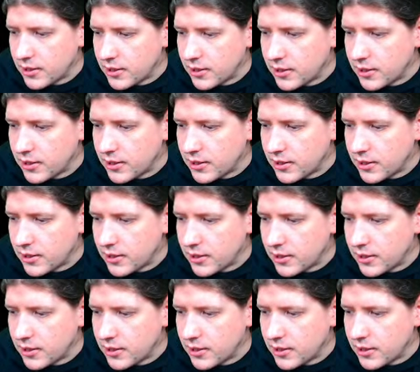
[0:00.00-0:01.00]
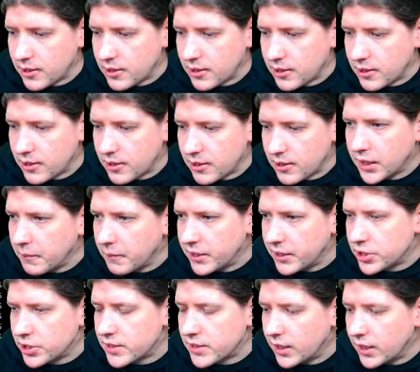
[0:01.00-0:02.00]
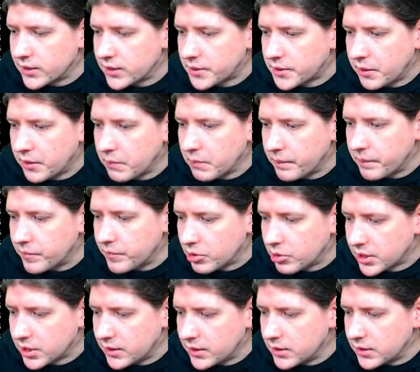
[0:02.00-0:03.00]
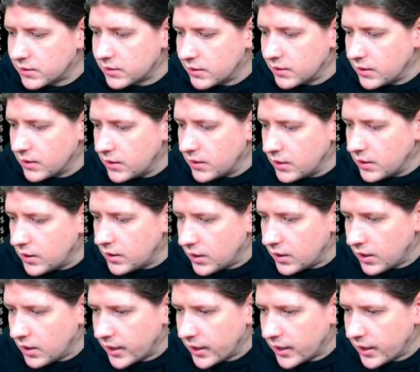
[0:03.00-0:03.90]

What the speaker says: both parts, and I might just ask them what they did, like